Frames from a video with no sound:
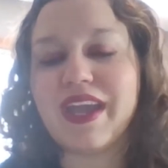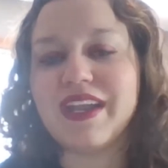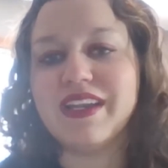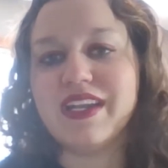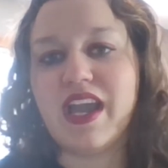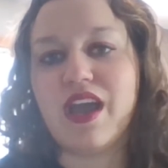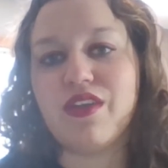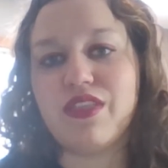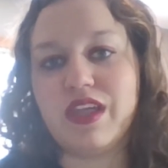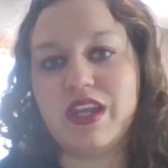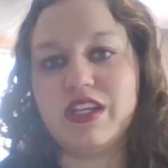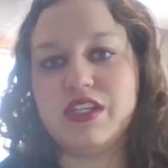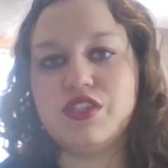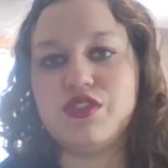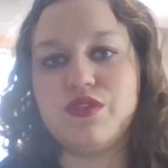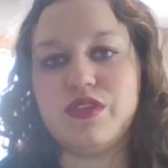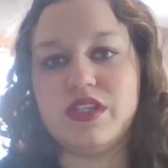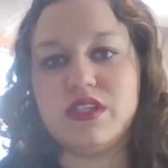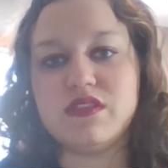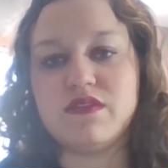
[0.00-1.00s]
And now that I
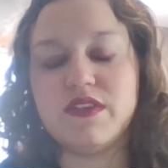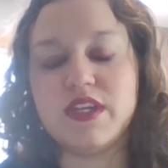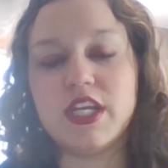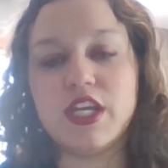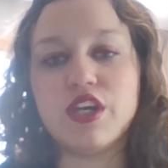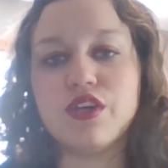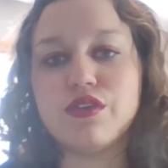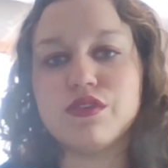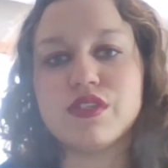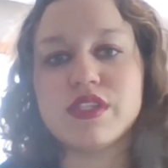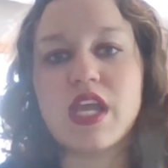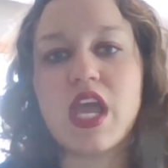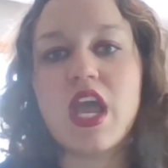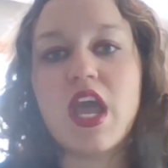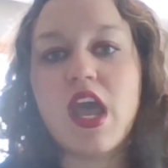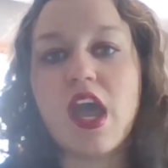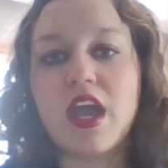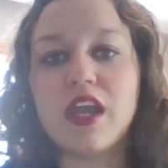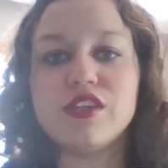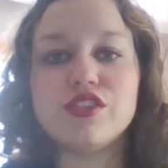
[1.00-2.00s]
do these videos,
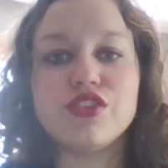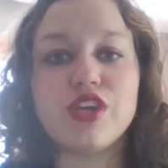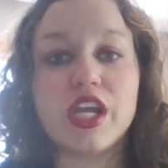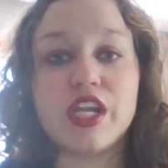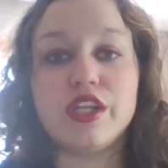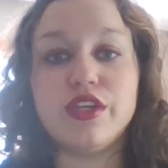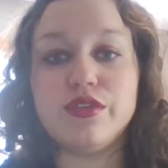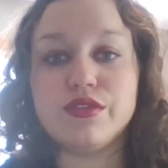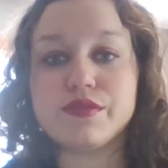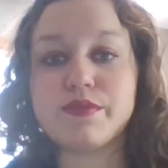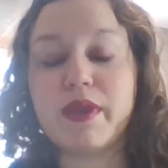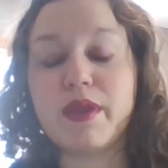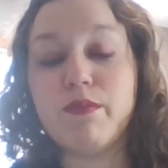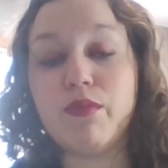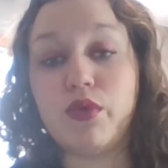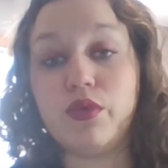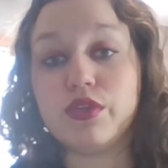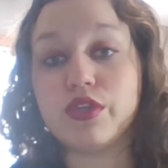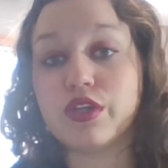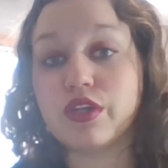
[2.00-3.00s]
I try to use my
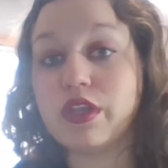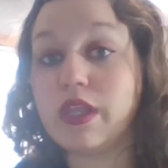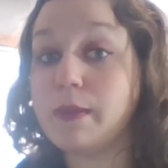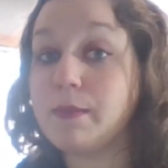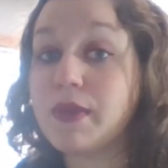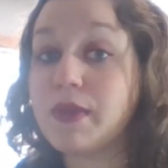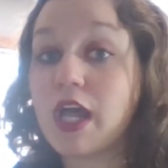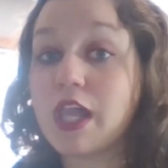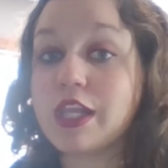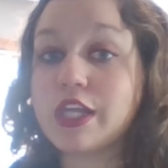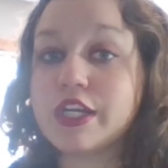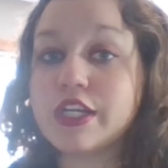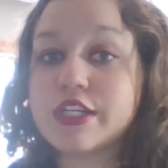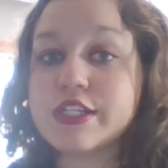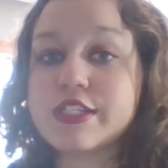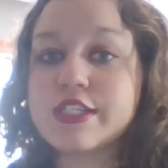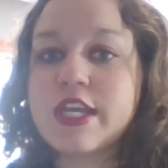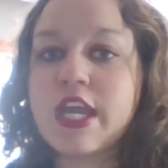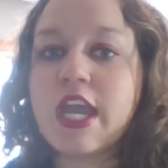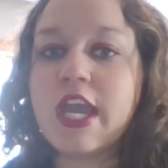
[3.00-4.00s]
bolder lip
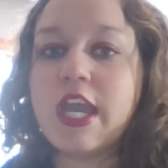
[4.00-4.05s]
colors